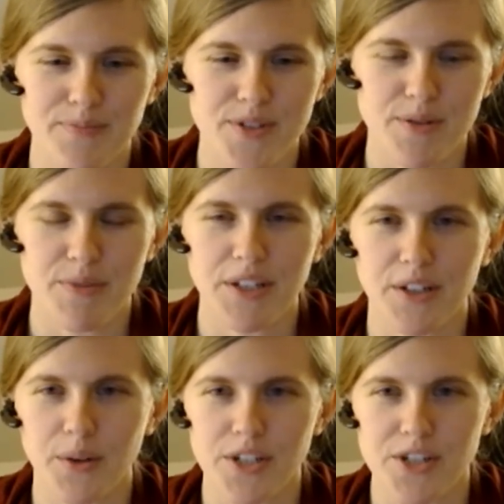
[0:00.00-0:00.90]
submit
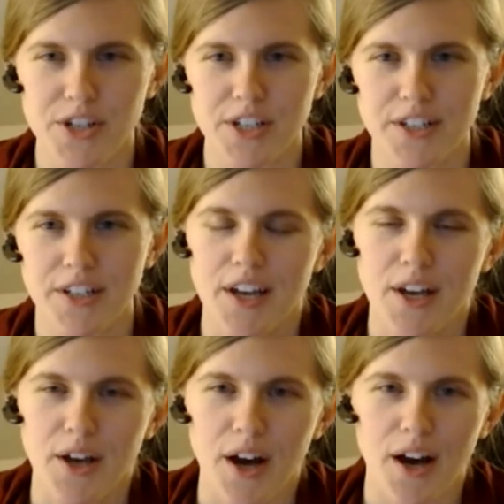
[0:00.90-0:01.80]
your question,
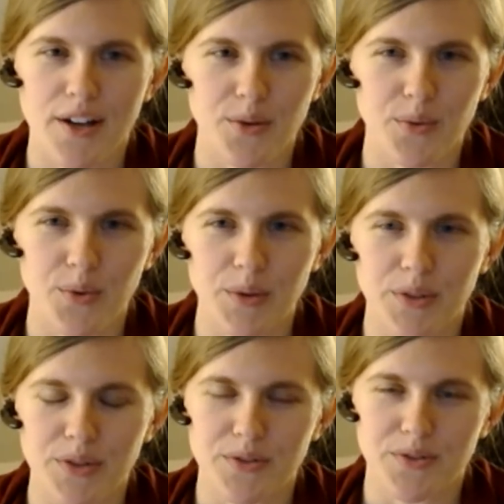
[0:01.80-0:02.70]
and we
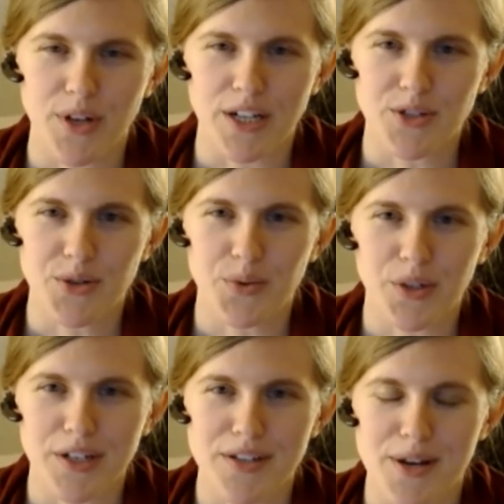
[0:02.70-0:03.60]
will try to
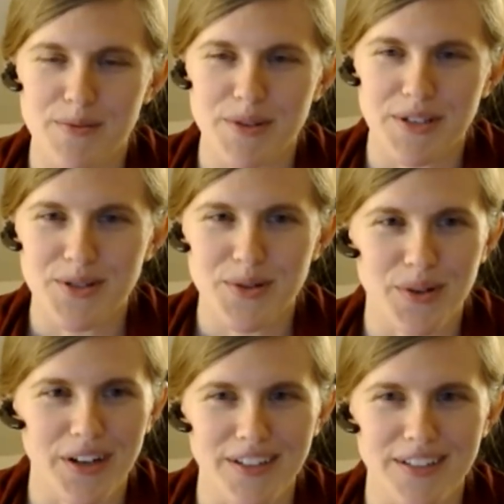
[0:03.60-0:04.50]
work them
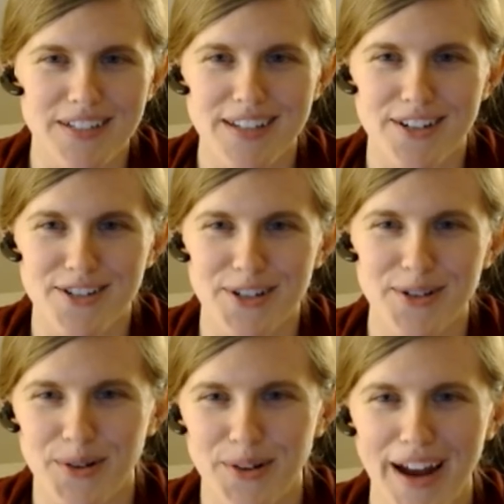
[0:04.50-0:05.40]
into our
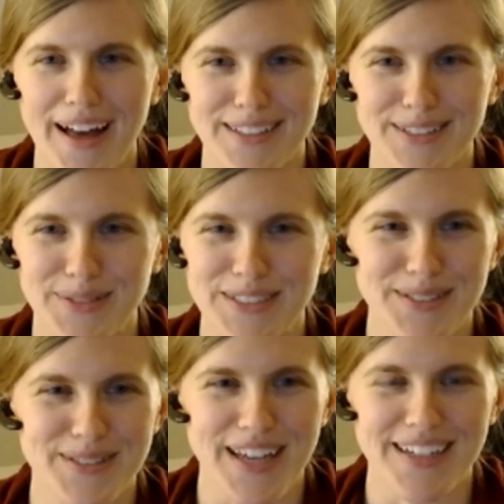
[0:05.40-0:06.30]
discussion, or Alan will
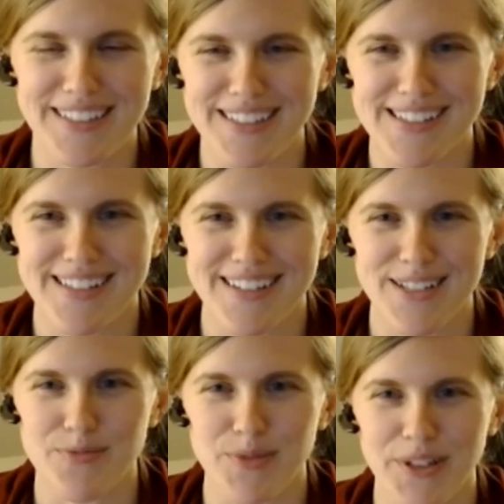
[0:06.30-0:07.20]
do that. He's
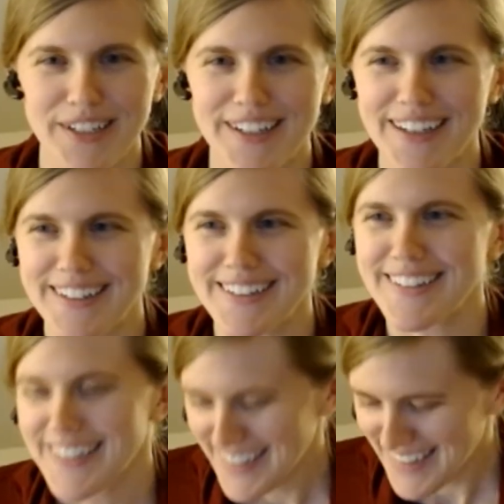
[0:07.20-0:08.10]
pretty good at it.
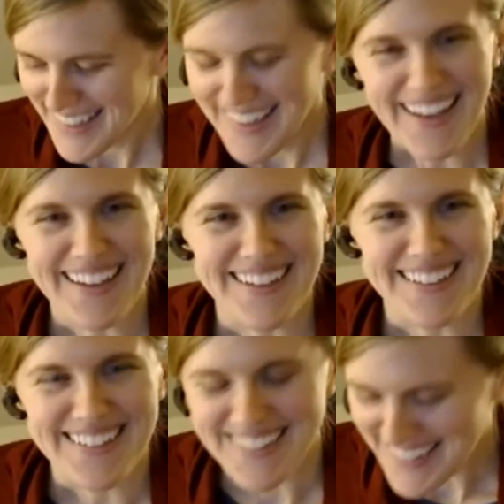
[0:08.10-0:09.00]

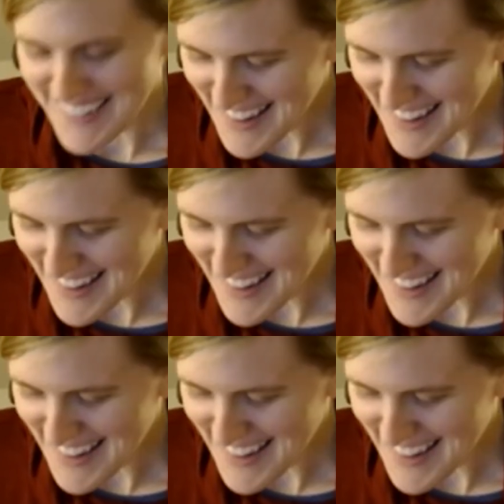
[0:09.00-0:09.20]
And